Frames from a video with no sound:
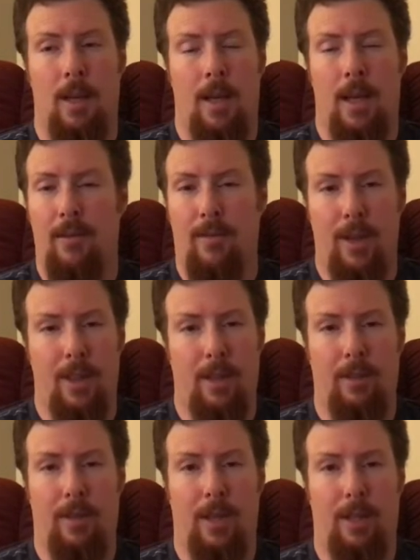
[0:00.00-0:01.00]
And if I
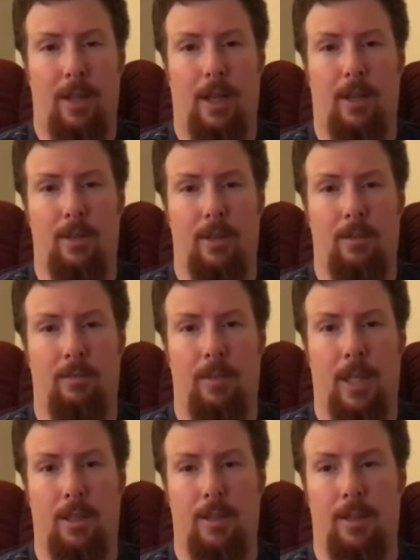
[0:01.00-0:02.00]
think of anything else
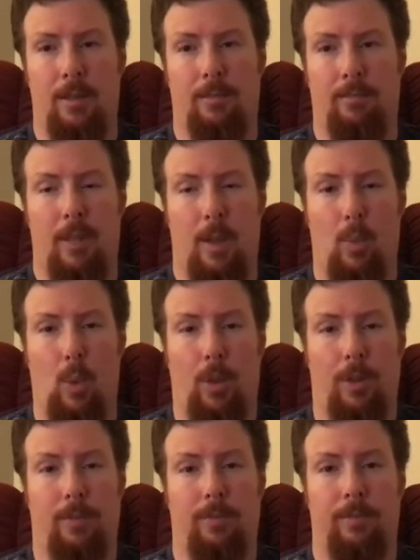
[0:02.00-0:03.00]
that's
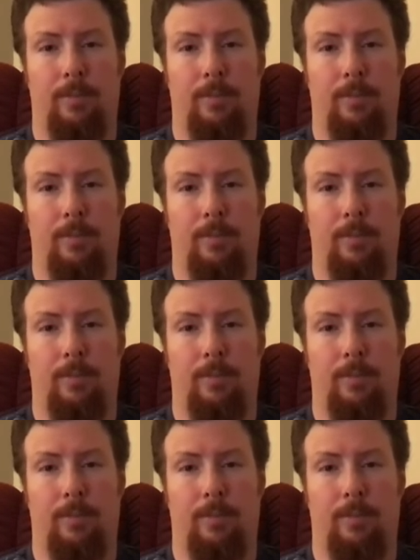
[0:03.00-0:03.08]
important.